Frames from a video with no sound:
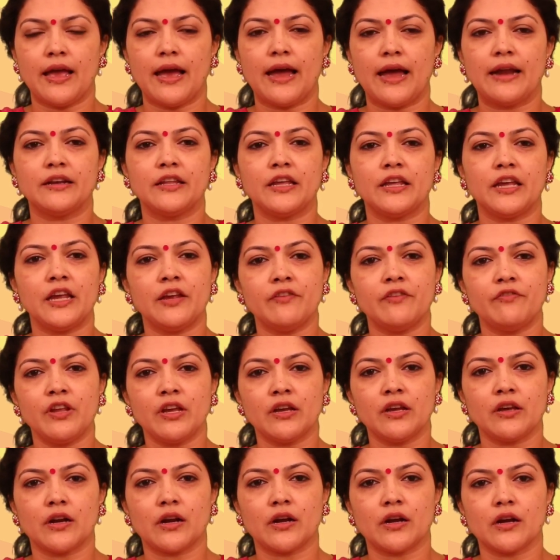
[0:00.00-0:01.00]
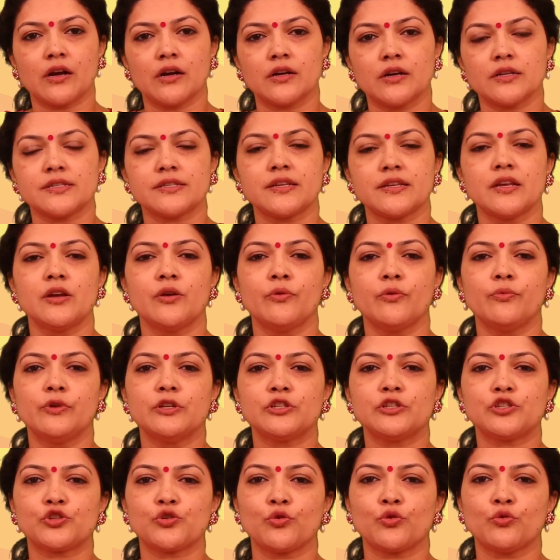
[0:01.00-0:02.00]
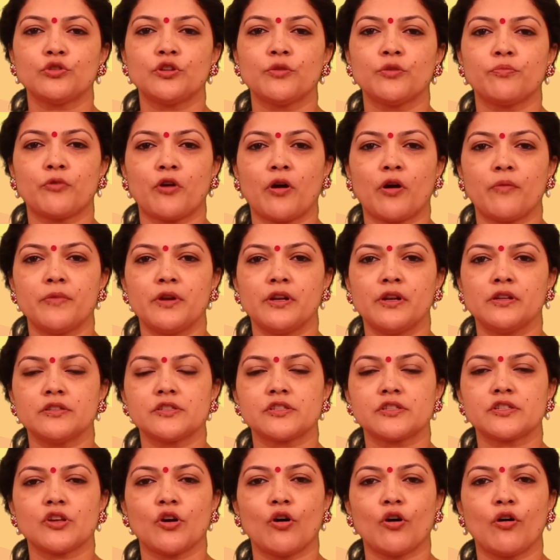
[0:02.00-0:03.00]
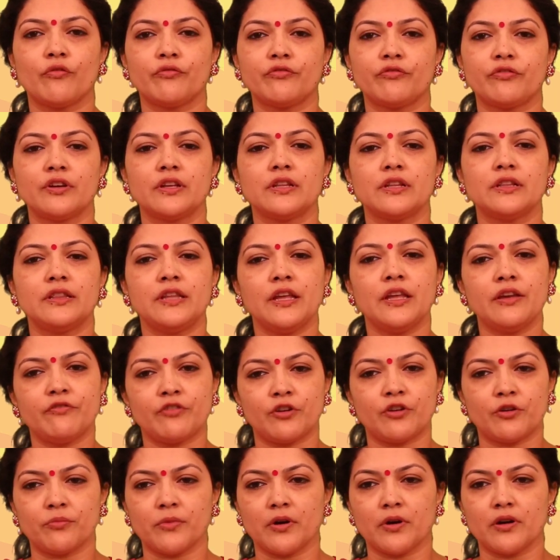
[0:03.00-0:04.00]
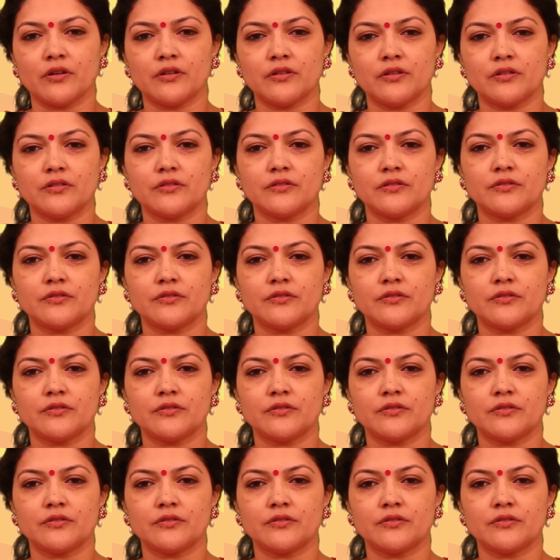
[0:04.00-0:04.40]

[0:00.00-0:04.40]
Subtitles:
and the evening ragas will show the prominence of Tivrama.